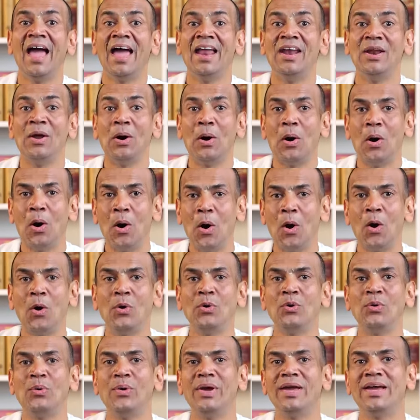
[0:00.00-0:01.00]
an
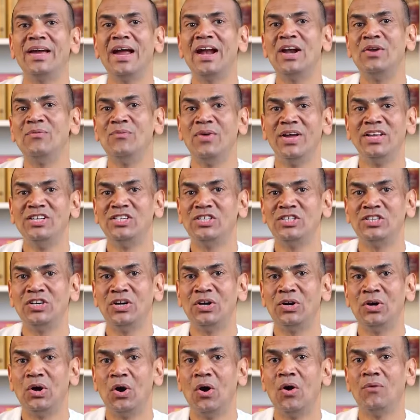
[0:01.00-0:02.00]
ongoing
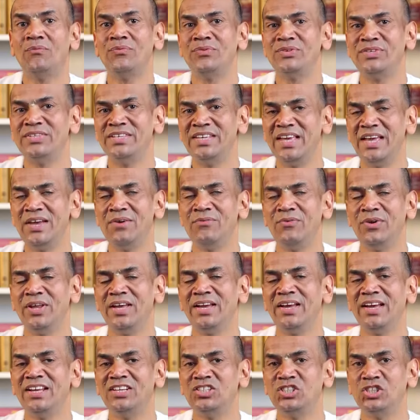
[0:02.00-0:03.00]
adventure of
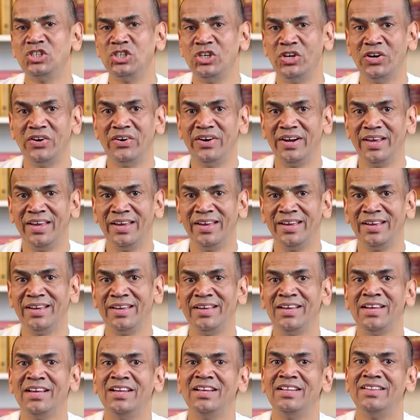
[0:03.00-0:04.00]
savoring and
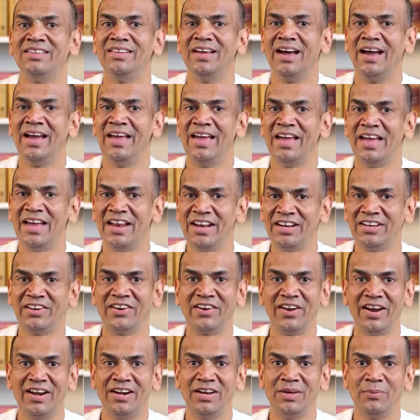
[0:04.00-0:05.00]
sharing the
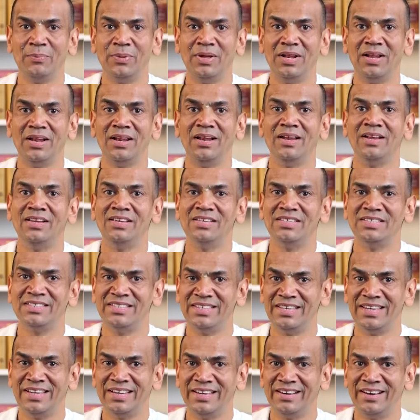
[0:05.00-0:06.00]
incredible
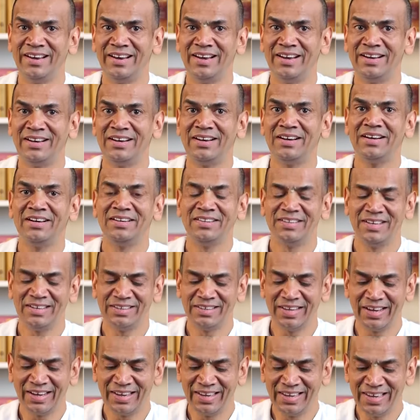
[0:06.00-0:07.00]
secret
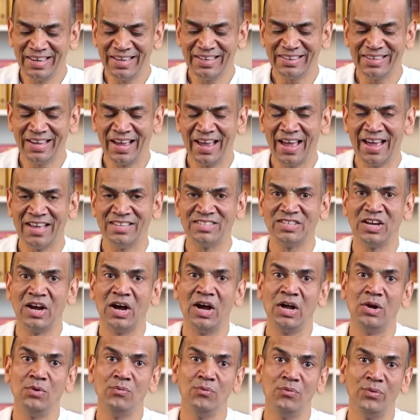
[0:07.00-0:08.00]
that the Gita has
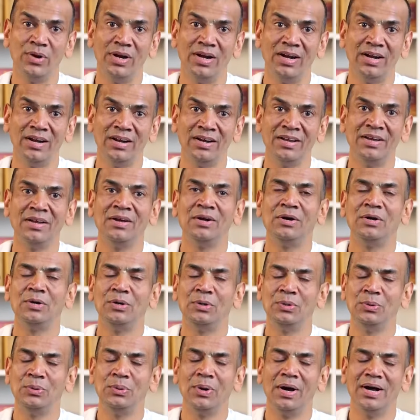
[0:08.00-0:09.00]
unveiled
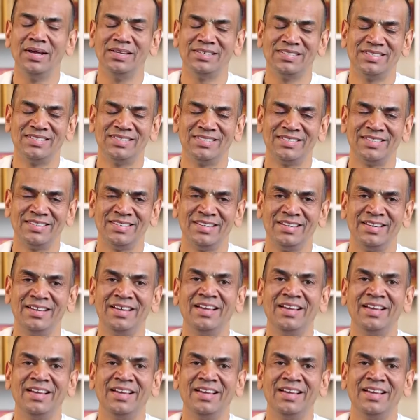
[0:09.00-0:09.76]
to us.